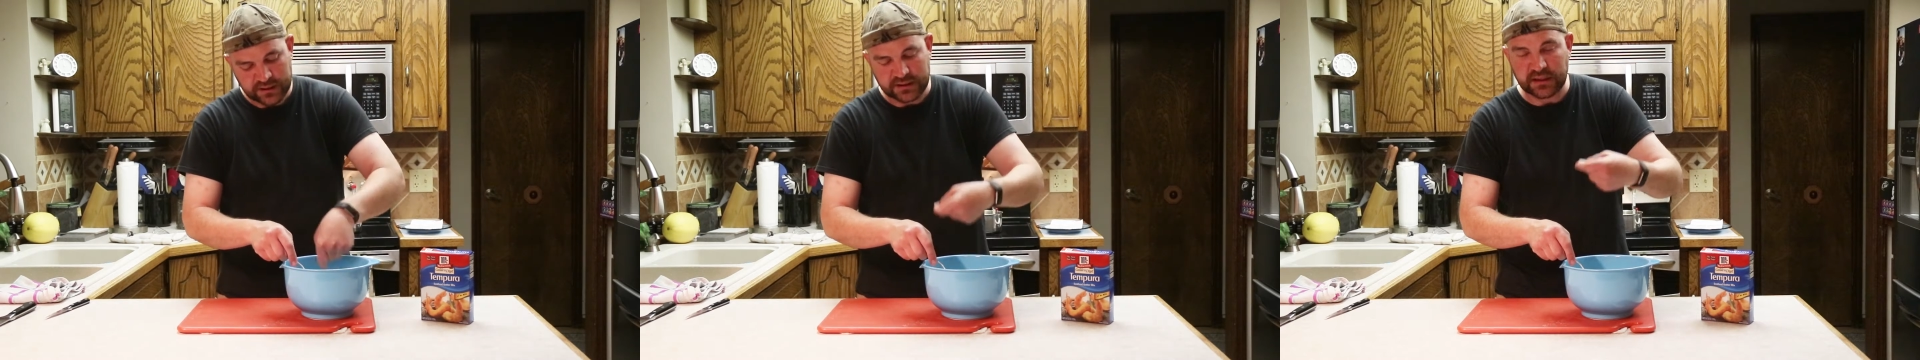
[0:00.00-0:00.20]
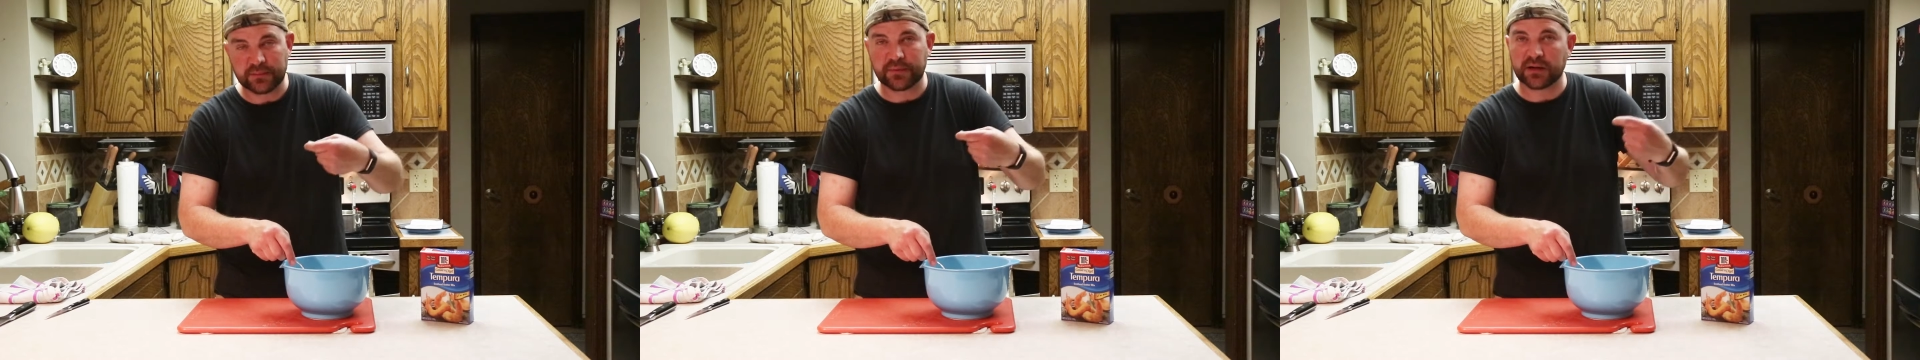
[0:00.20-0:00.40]

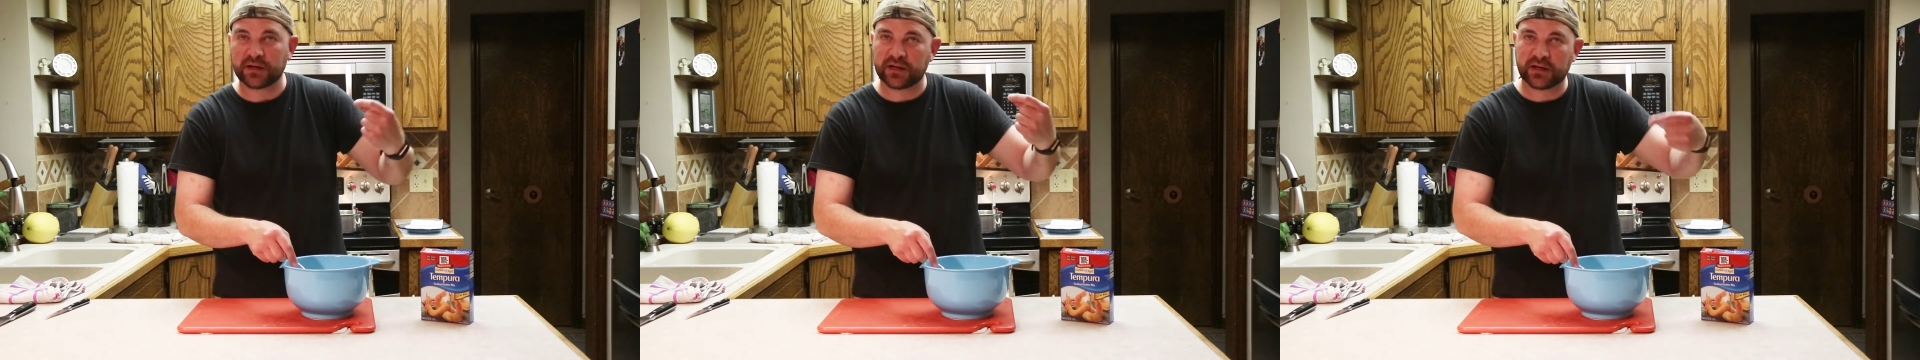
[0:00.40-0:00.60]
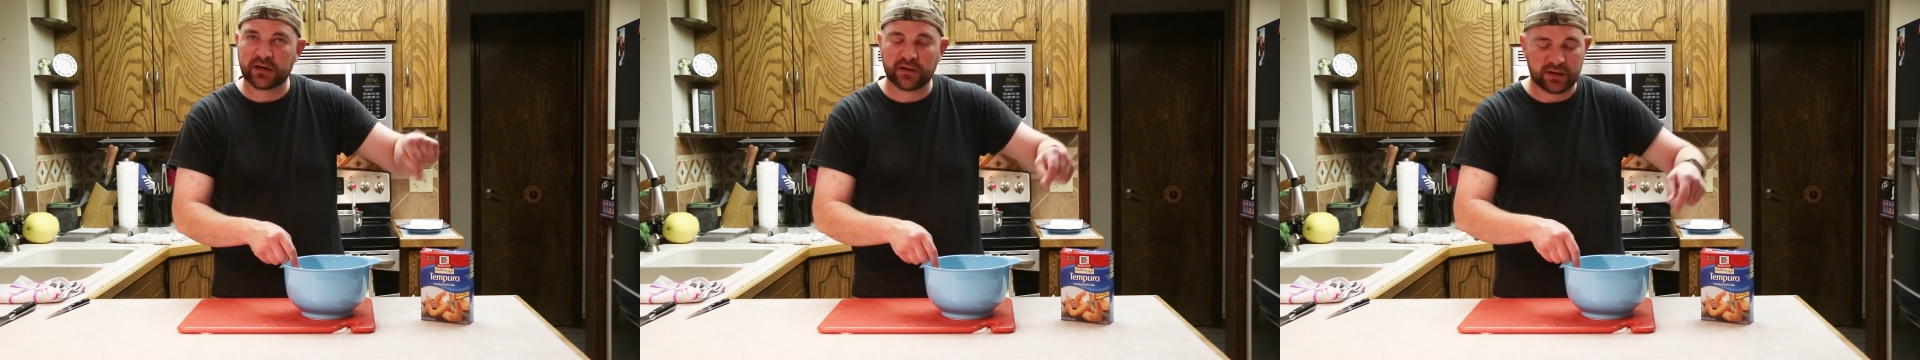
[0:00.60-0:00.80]
dip it
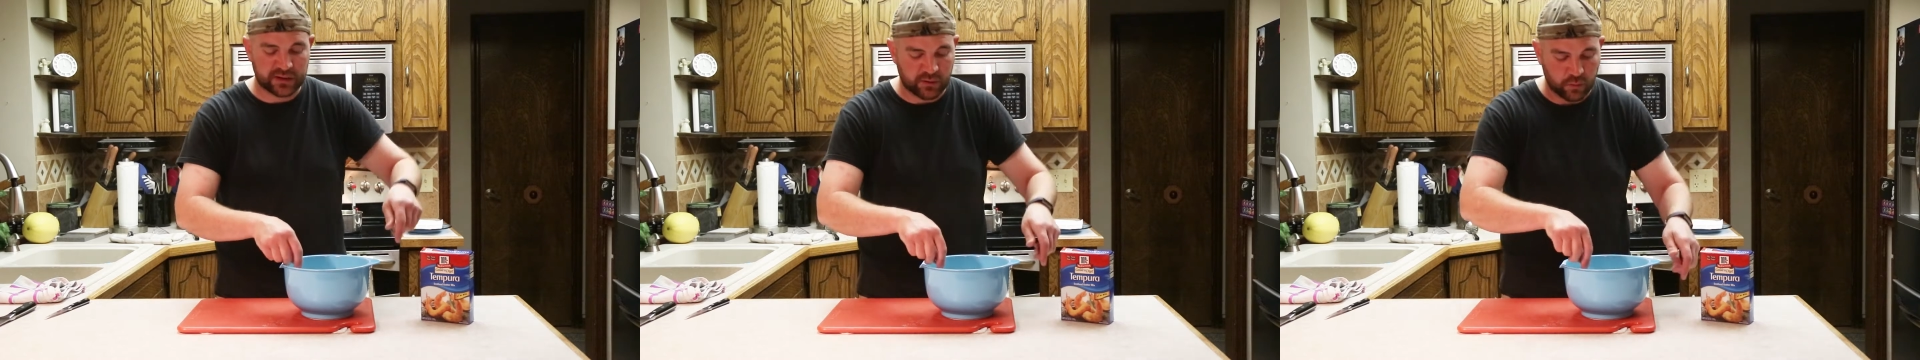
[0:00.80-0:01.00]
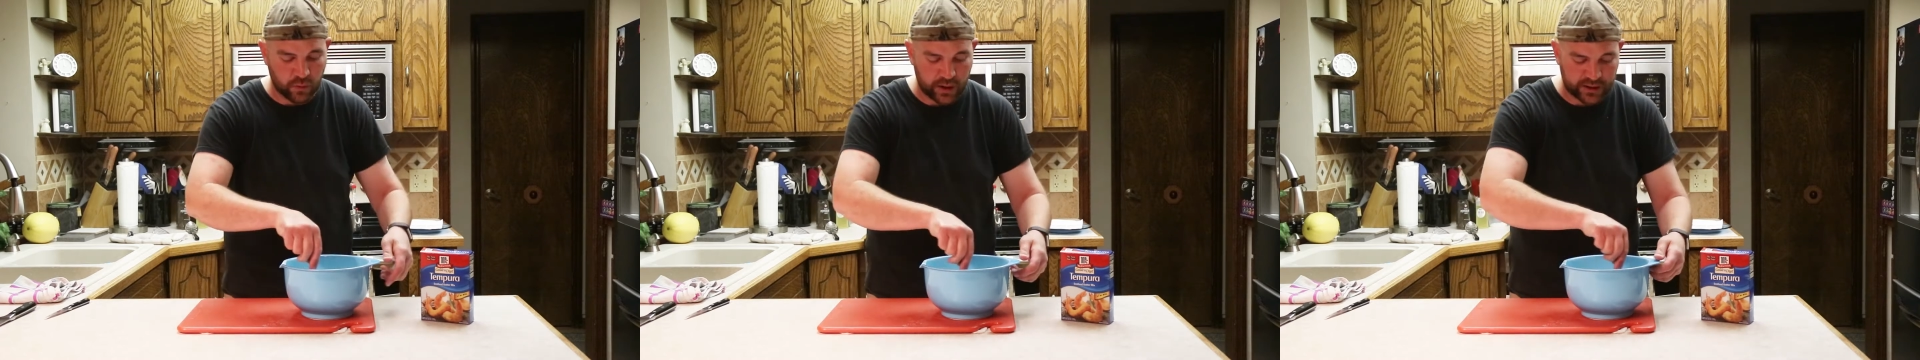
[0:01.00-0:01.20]
in here, and
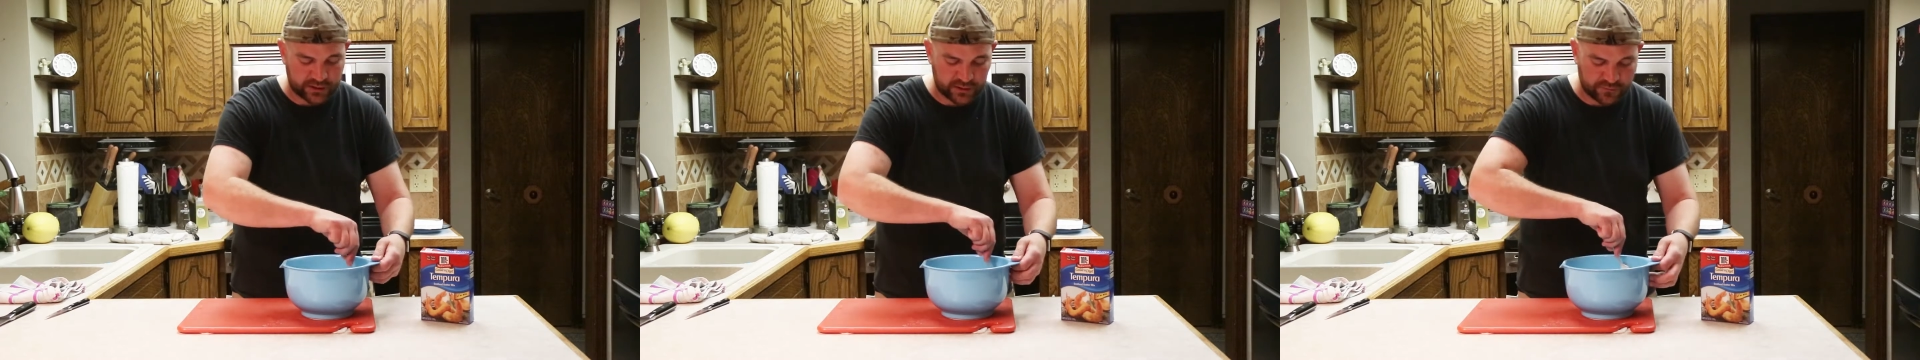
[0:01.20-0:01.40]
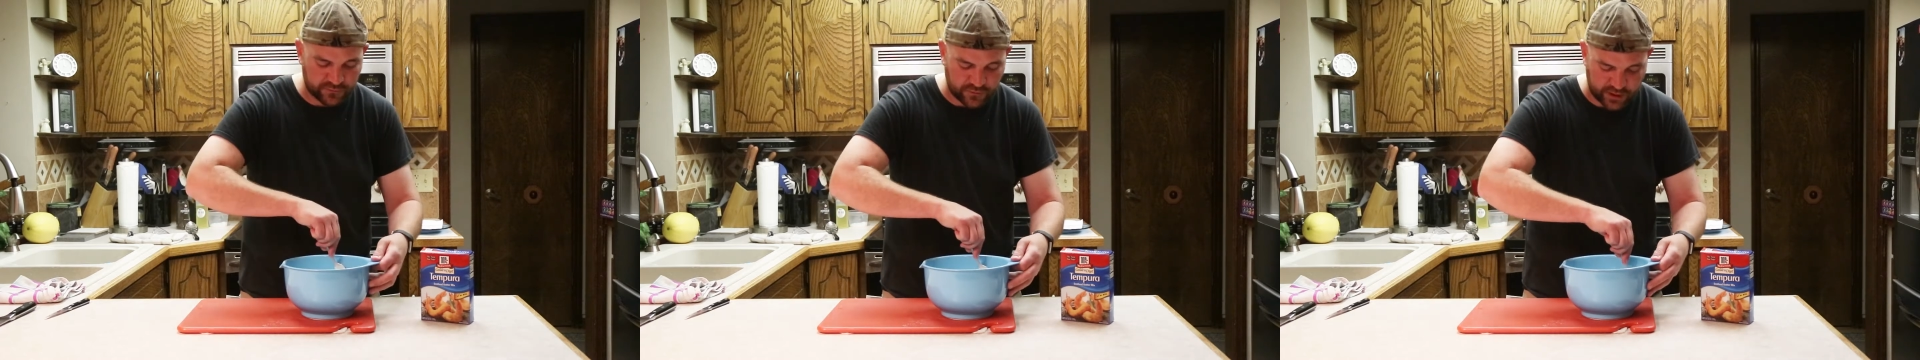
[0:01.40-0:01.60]
then right
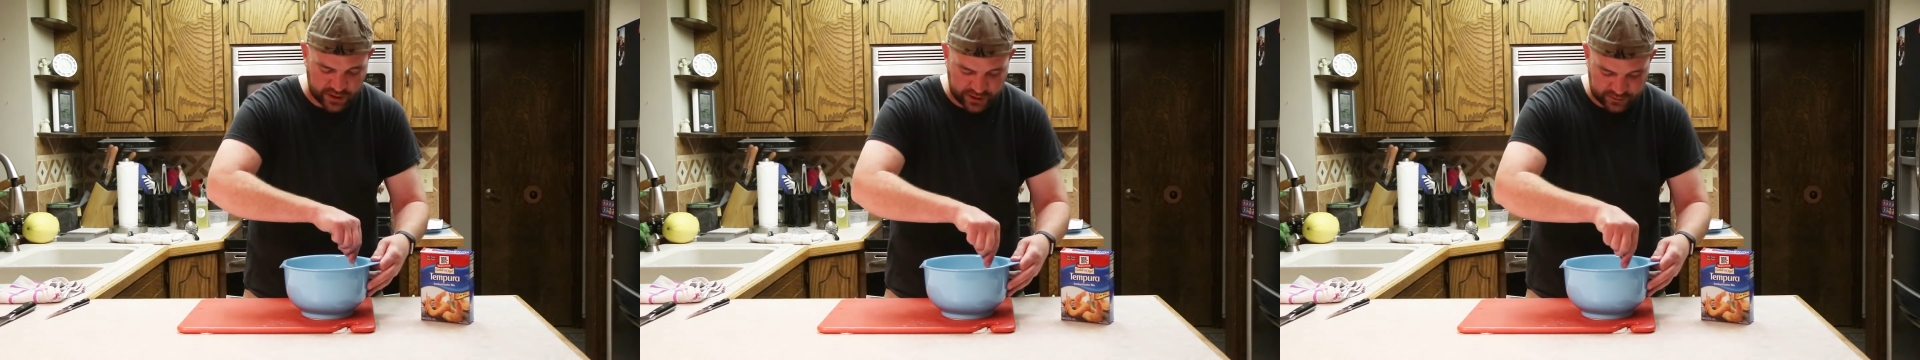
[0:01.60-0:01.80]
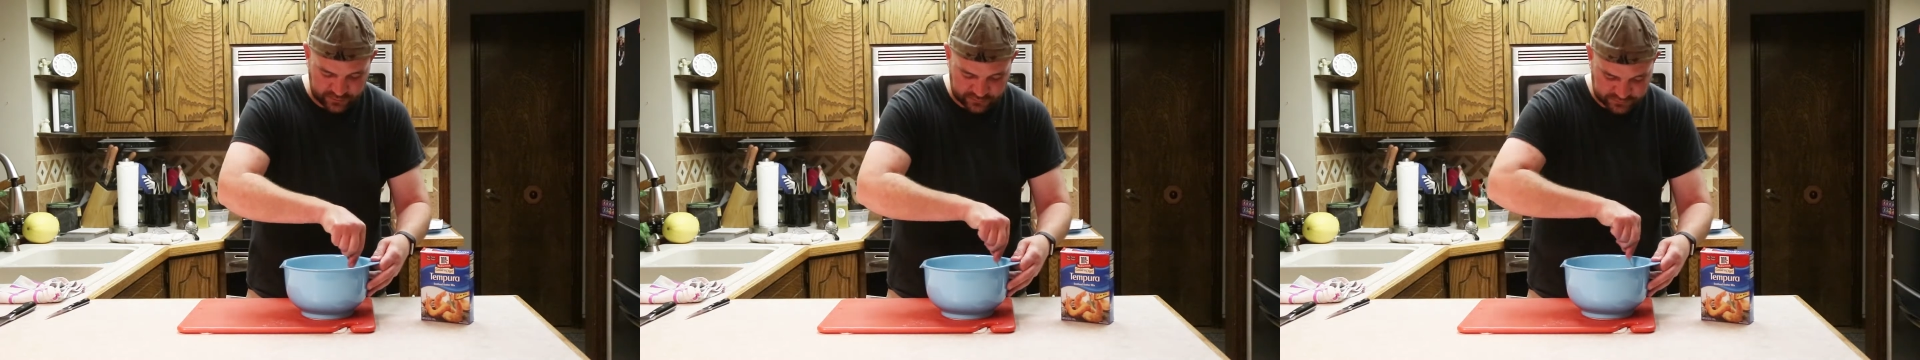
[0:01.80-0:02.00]
into the
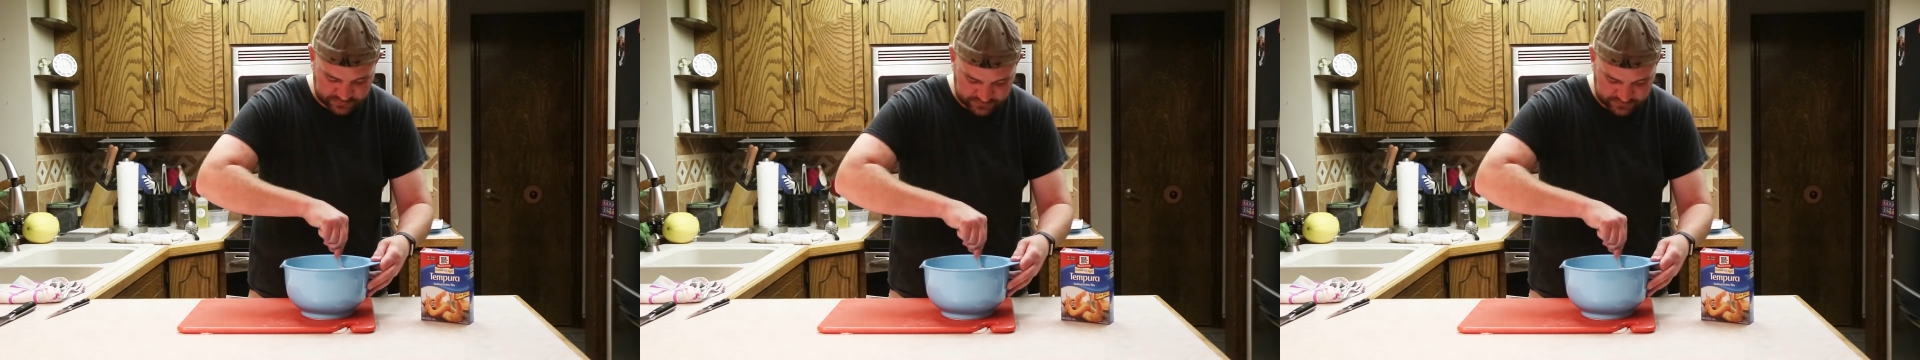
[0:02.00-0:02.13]
fryer.